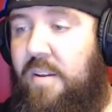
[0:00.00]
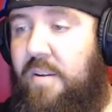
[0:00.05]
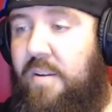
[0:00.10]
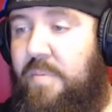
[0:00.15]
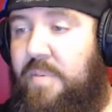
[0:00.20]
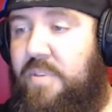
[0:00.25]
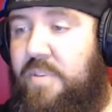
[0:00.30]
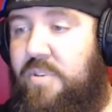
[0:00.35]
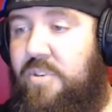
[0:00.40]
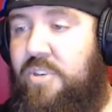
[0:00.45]

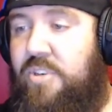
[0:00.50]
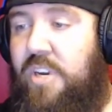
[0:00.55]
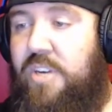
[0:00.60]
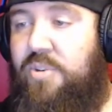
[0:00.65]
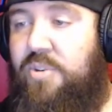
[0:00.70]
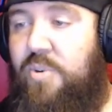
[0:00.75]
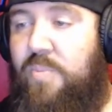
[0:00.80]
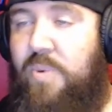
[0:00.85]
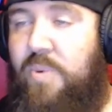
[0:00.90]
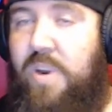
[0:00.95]
Mr.
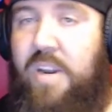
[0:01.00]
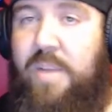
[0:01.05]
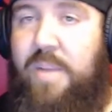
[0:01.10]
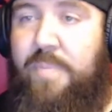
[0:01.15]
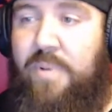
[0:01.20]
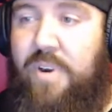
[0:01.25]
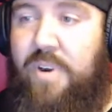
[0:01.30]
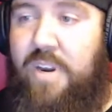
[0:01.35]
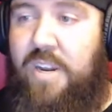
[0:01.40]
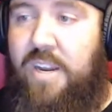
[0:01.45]
Joshua
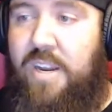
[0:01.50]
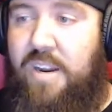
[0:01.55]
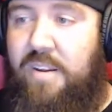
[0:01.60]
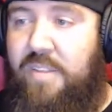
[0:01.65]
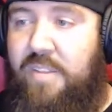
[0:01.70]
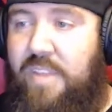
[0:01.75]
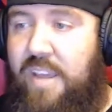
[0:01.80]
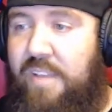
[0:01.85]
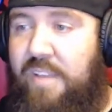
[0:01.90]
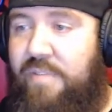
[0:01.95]
Brandenbergen
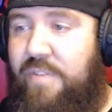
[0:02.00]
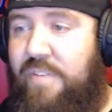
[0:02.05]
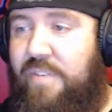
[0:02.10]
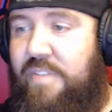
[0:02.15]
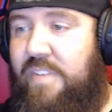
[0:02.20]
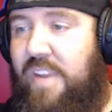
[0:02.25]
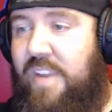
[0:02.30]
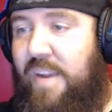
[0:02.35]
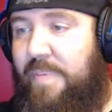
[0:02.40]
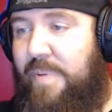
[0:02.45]
here. Thanks for
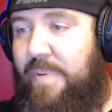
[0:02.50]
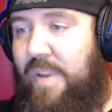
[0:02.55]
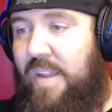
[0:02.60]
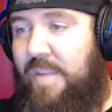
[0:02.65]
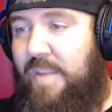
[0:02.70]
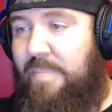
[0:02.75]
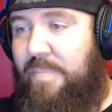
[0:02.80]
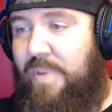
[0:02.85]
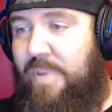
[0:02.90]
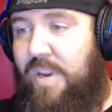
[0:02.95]
stopping
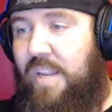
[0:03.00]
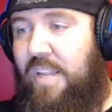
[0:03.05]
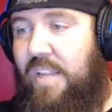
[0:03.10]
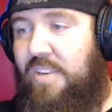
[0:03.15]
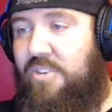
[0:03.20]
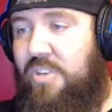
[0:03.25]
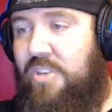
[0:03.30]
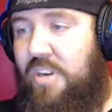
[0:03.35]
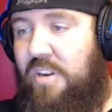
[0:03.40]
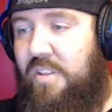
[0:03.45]
in,
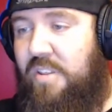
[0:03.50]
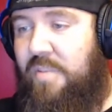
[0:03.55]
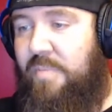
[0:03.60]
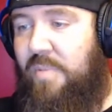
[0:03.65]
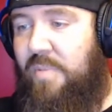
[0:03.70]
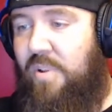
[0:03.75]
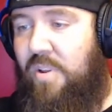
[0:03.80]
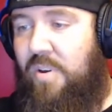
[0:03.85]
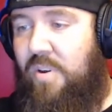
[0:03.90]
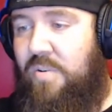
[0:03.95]
buddy. Jonathan
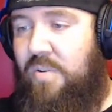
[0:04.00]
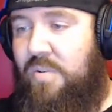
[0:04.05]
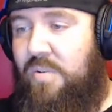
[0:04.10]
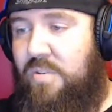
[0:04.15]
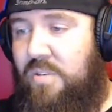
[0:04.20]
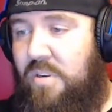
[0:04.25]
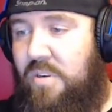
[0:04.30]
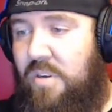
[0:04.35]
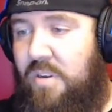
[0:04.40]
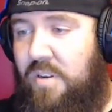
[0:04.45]

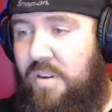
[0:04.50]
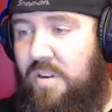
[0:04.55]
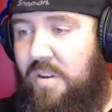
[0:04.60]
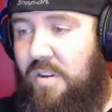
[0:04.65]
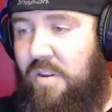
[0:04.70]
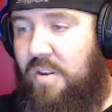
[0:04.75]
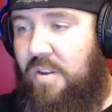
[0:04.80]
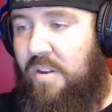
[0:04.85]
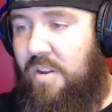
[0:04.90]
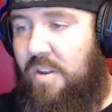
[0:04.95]
Meloge,
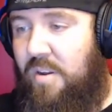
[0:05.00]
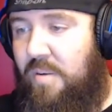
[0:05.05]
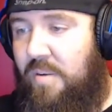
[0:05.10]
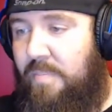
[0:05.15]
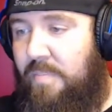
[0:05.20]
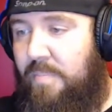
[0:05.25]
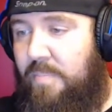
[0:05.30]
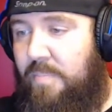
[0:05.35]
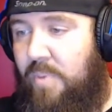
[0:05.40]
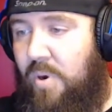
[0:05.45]

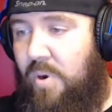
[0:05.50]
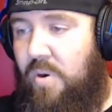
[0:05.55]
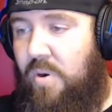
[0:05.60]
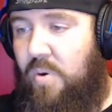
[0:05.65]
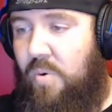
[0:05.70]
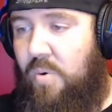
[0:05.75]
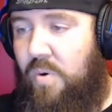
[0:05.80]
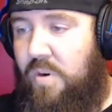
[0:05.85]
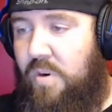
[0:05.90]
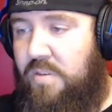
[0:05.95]

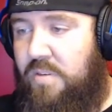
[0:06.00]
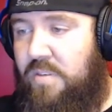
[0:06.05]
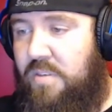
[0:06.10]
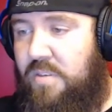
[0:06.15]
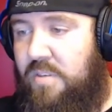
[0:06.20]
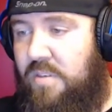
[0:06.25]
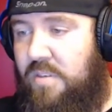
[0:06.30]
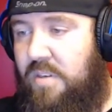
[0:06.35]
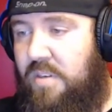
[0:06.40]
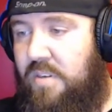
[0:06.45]

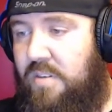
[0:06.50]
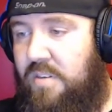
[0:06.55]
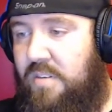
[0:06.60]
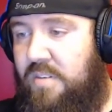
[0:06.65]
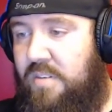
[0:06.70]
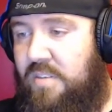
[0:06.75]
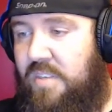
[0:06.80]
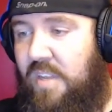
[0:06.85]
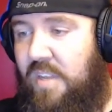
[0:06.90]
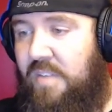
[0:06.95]
Horst,
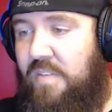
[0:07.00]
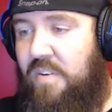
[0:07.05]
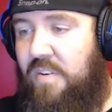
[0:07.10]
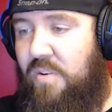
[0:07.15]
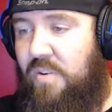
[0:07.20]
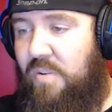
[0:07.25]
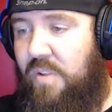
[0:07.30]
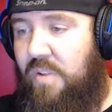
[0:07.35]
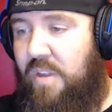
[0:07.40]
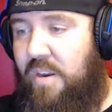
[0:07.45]
Stephen
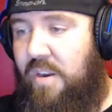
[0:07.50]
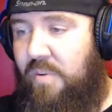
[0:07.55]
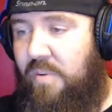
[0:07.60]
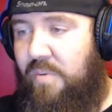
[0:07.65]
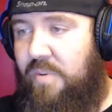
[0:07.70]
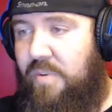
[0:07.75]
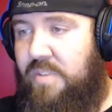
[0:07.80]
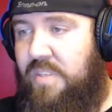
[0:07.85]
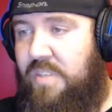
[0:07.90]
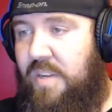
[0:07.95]

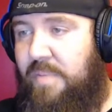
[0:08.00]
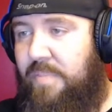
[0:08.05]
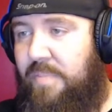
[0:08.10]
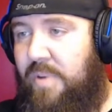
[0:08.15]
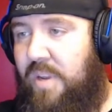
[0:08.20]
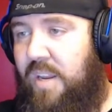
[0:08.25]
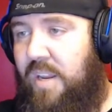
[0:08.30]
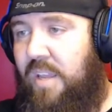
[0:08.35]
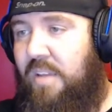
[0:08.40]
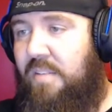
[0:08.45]
Doolittle. What's up,
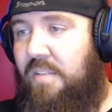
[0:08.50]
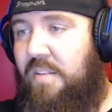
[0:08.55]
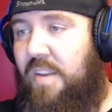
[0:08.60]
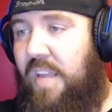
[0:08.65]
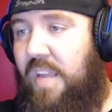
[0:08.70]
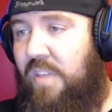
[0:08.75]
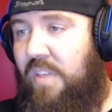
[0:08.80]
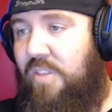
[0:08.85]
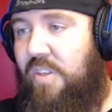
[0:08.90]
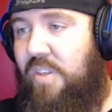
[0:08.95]
buddy?
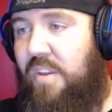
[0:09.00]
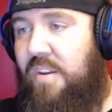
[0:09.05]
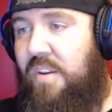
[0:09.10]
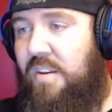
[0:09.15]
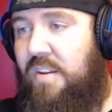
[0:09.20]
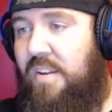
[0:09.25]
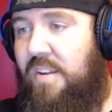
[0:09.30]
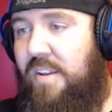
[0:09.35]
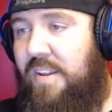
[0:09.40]
Nathan.